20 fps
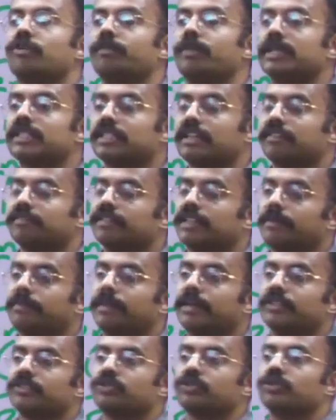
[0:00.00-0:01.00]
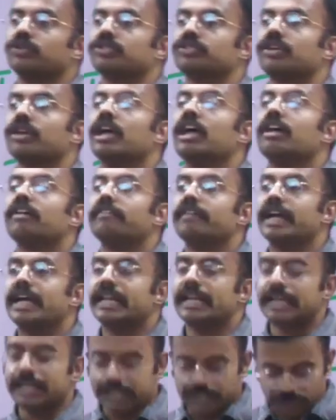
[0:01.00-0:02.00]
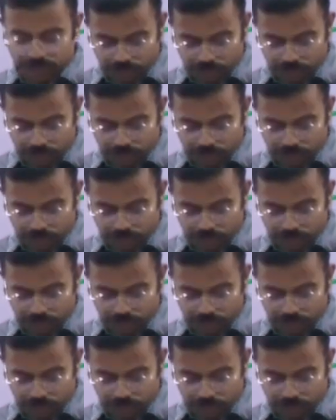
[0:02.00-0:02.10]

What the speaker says: how much of them is used, where it